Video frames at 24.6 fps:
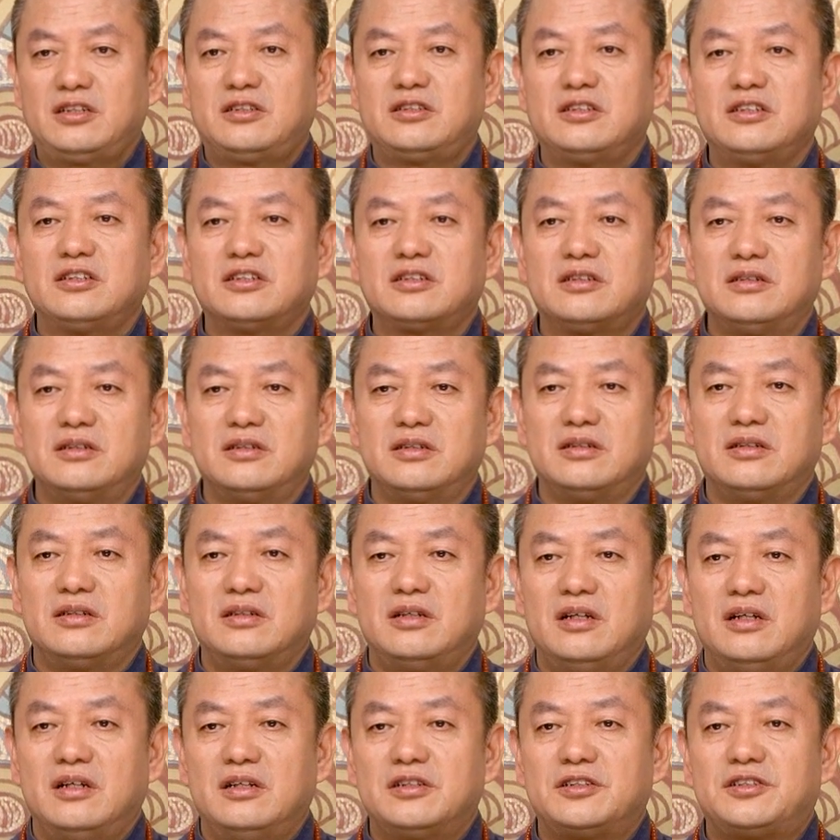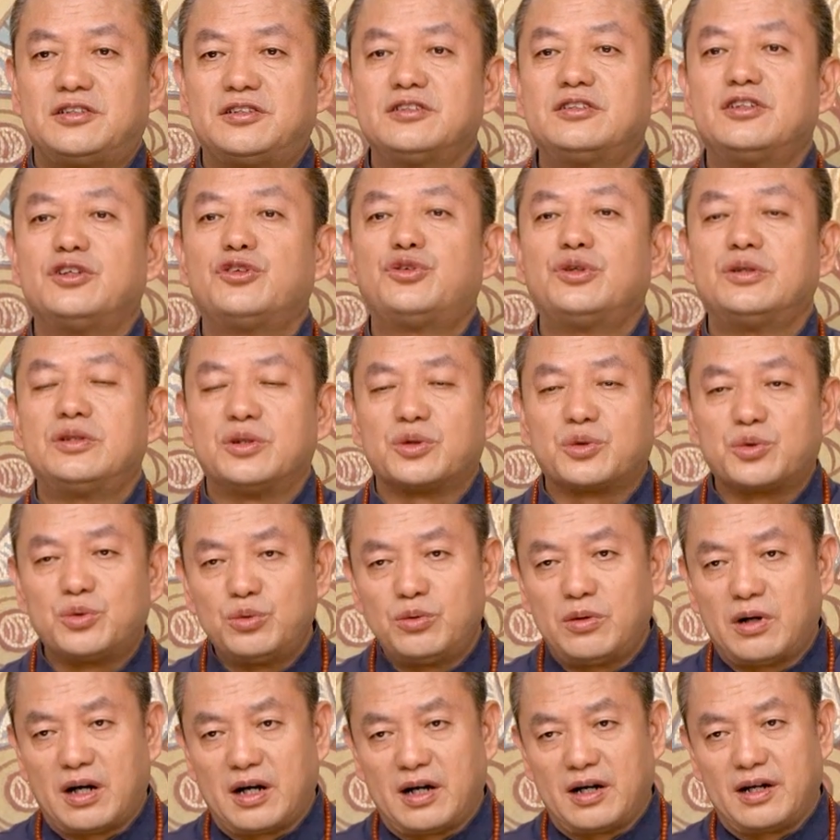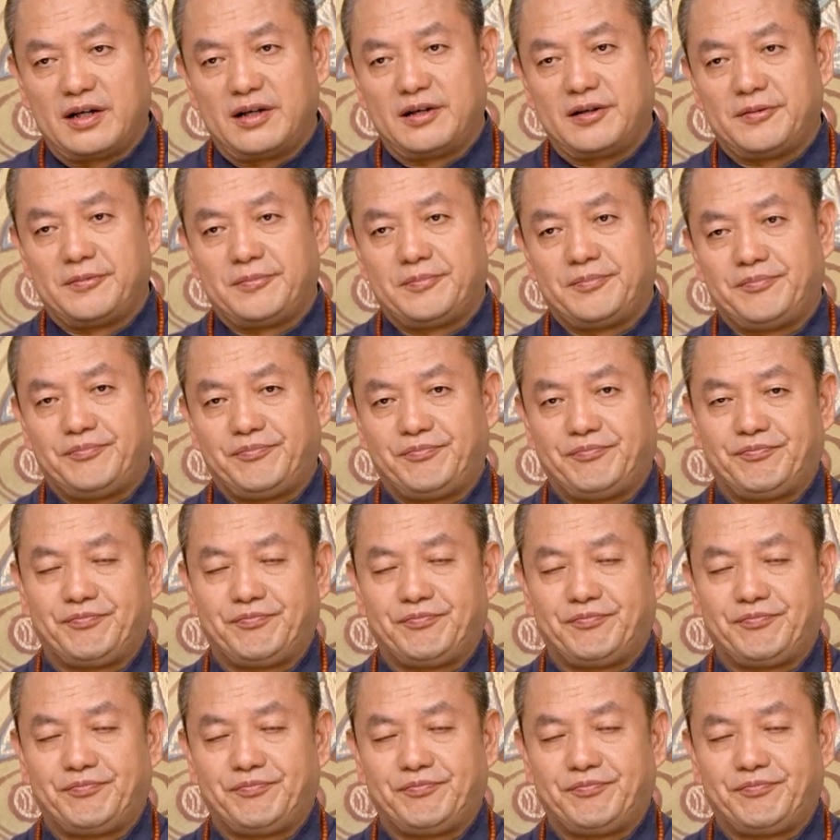He was just a teenage orphan back then.